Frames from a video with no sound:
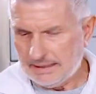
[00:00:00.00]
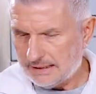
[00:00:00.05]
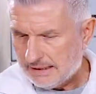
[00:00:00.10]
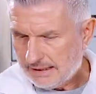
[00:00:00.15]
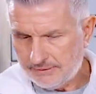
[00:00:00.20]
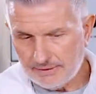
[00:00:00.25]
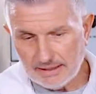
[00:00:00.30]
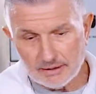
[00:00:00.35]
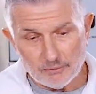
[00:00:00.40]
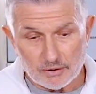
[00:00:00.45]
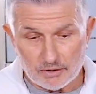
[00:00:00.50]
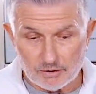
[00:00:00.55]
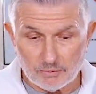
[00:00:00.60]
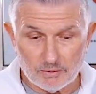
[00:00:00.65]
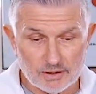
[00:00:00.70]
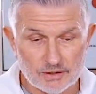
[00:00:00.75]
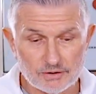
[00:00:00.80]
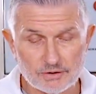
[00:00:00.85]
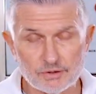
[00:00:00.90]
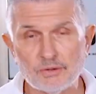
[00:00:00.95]
And then what you
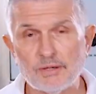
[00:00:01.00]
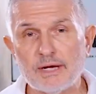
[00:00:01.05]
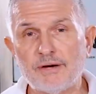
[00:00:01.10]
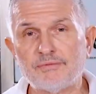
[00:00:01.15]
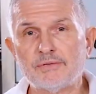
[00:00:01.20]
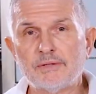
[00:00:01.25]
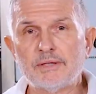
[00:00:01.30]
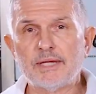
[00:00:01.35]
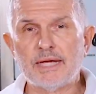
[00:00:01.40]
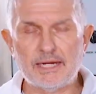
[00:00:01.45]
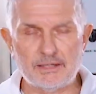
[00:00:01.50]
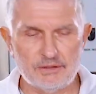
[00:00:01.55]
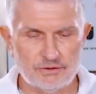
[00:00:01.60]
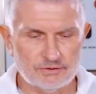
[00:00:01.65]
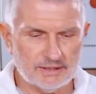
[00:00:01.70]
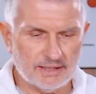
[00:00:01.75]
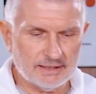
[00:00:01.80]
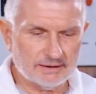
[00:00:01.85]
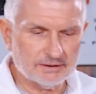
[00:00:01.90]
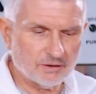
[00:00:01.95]
want to do after that, you
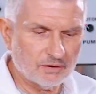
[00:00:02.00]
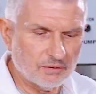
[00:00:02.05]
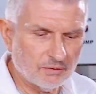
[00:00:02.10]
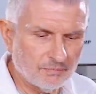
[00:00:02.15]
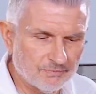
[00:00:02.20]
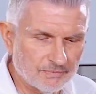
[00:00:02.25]
take the